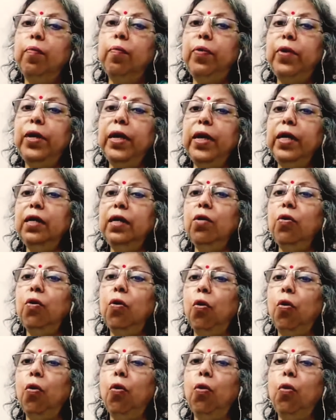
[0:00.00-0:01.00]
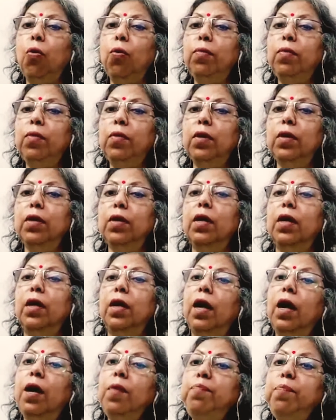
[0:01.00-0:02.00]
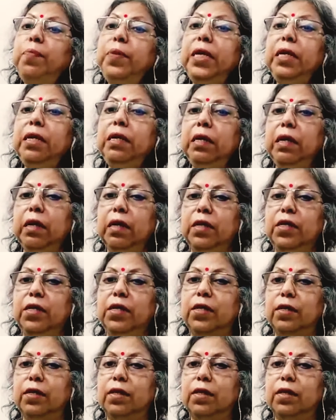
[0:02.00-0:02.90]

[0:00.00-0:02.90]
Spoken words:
bring home a period.